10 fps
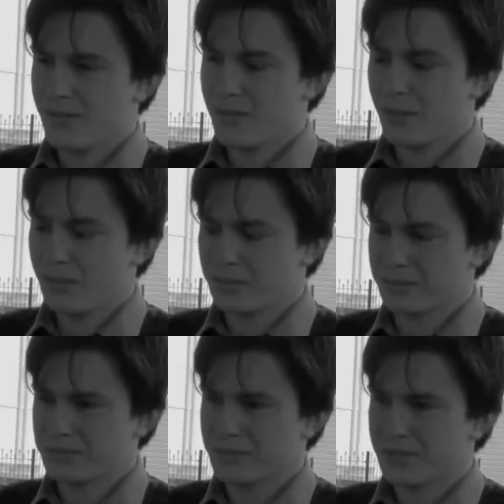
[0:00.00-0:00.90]
the
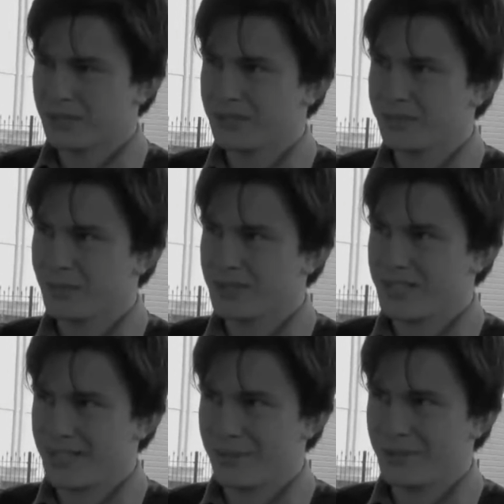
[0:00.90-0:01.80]
problem? Couldn't afford a
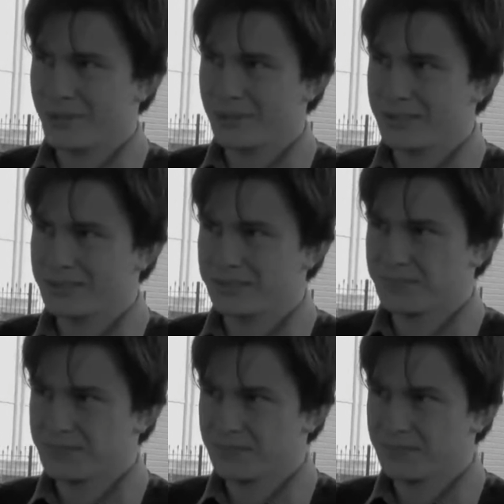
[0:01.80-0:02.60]
tape recorder?